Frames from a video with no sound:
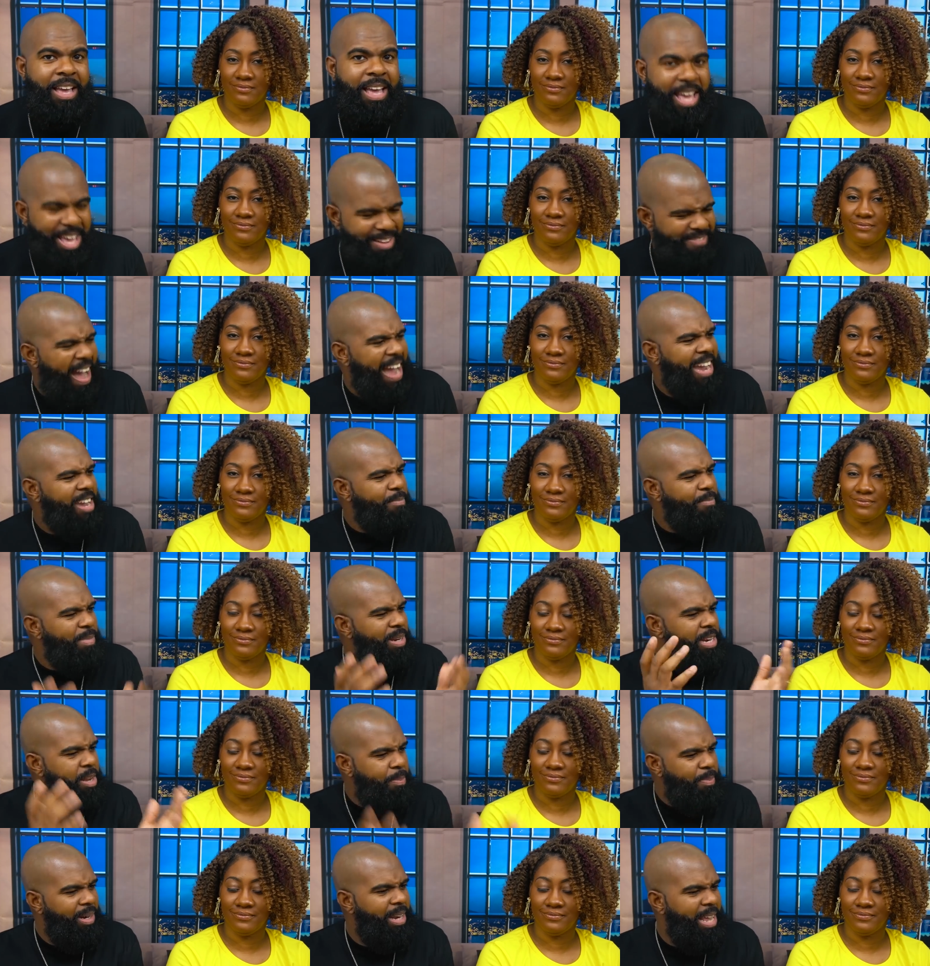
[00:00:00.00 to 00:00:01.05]
Speaker 1: if I can
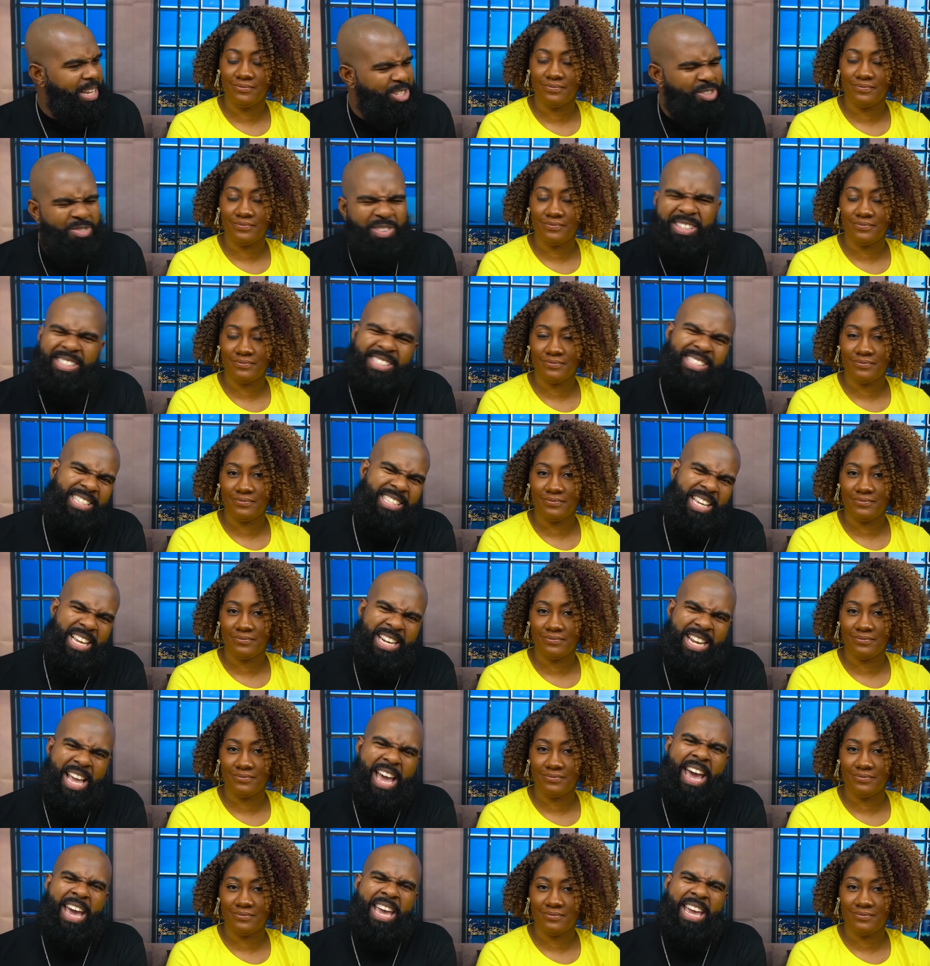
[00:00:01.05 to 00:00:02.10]
manipulate you to see
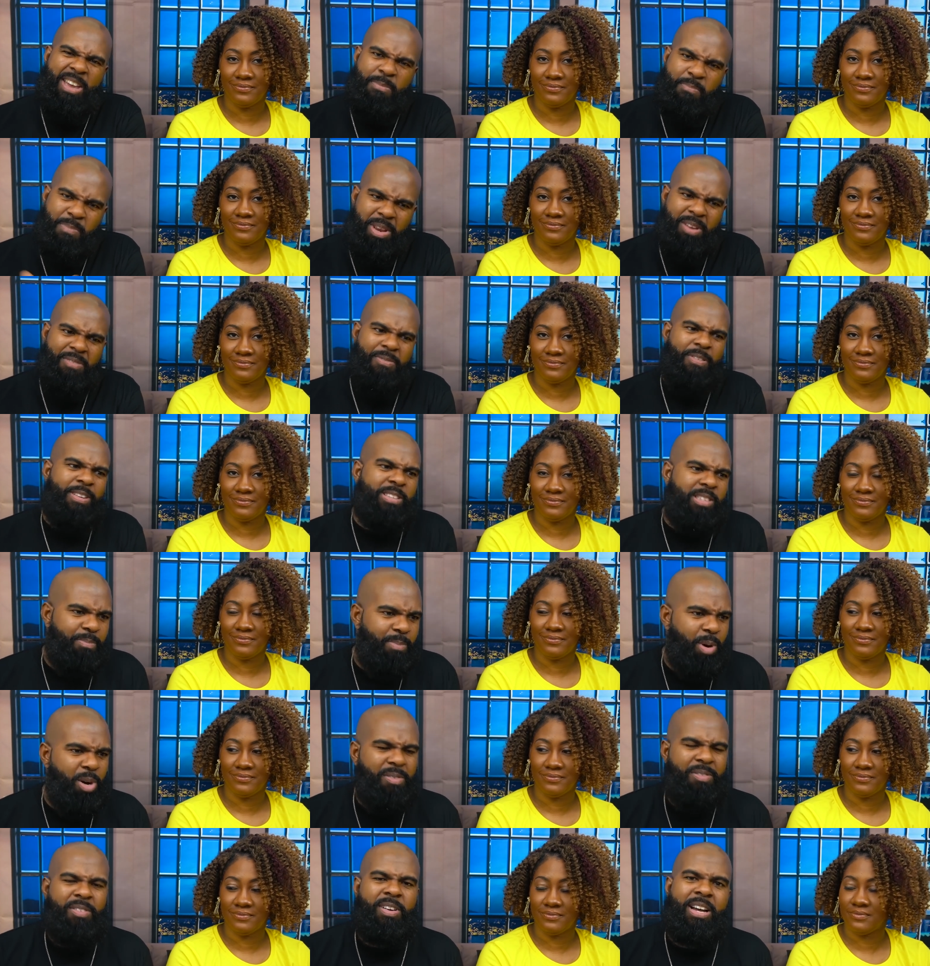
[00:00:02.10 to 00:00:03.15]
that it benefits to
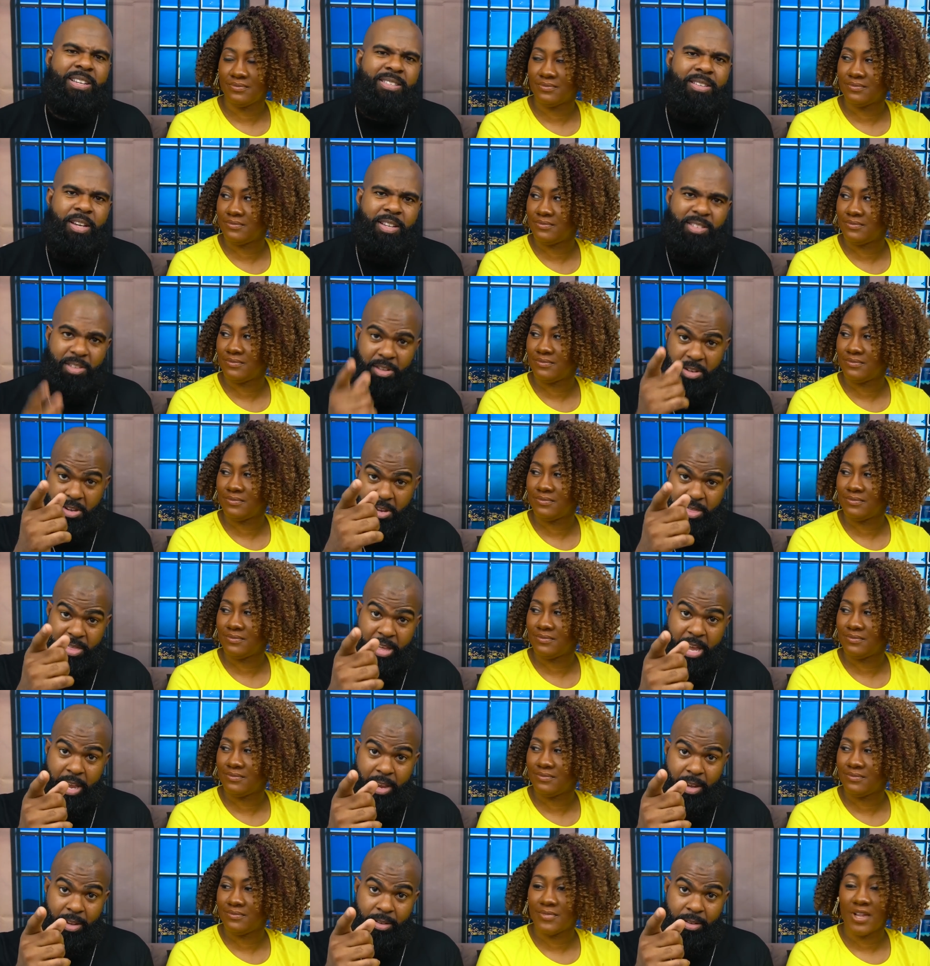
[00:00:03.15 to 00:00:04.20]
both of us, it's a good
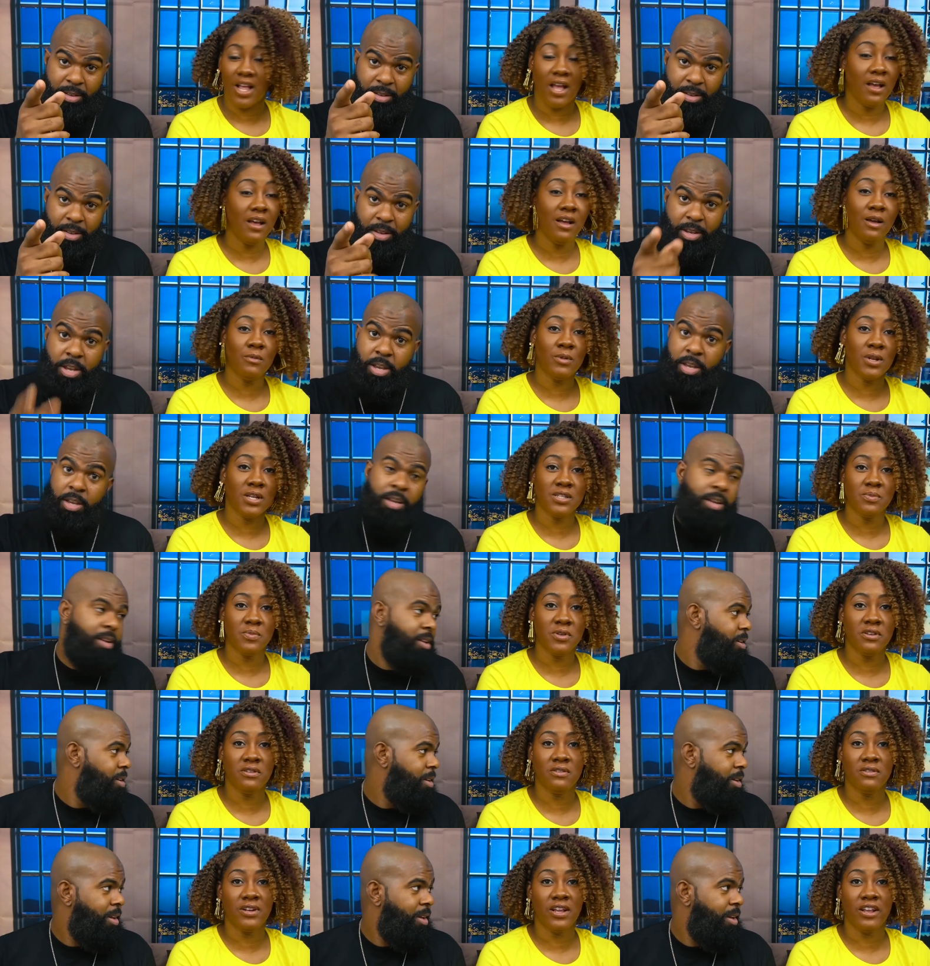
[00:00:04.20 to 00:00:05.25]
thing.
Speaker 2: I'm not
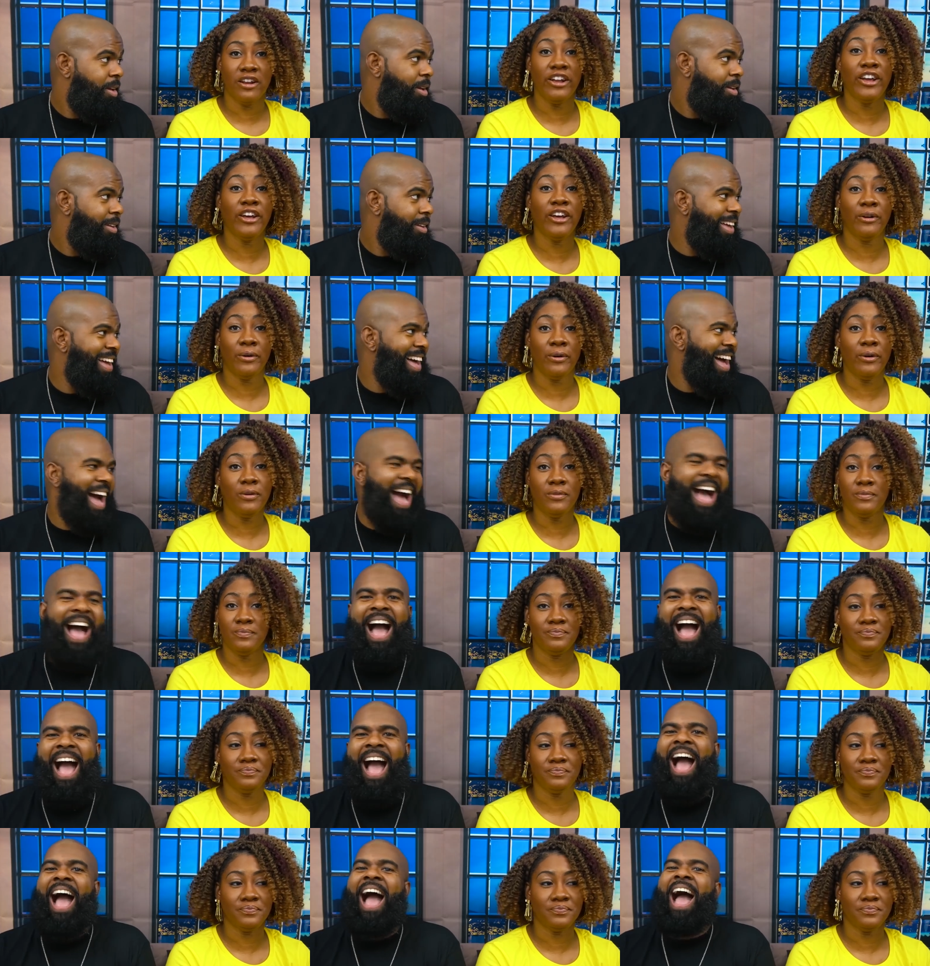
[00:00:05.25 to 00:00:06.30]
speaking on that
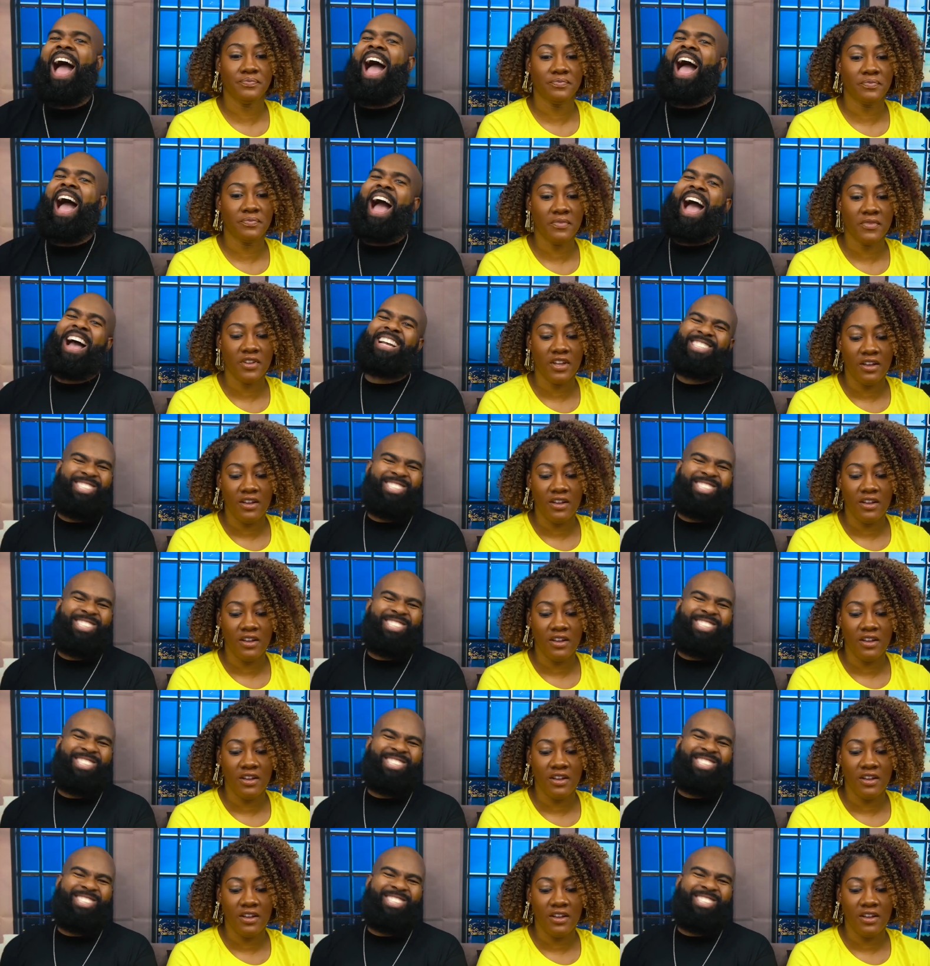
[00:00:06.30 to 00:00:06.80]
at
Speaker 1: all.